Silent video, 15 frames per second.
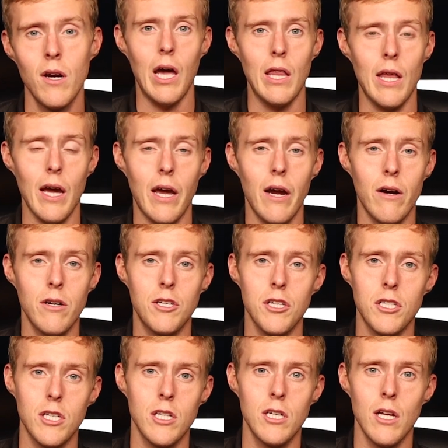And that carries
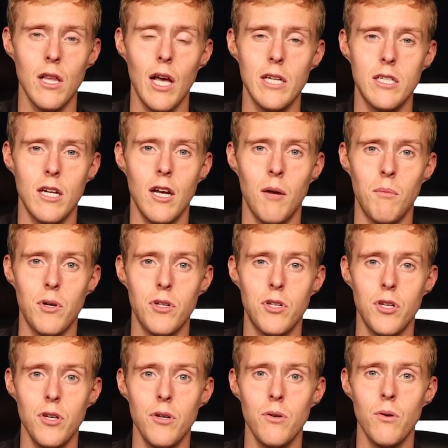us into lesson number
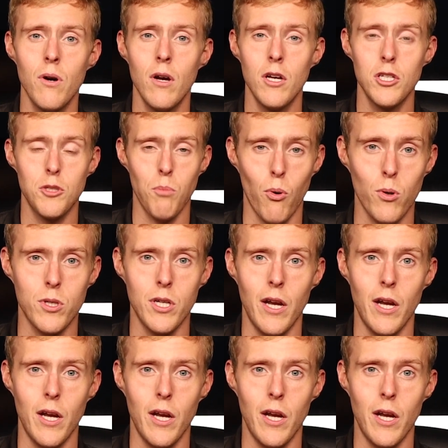two, sports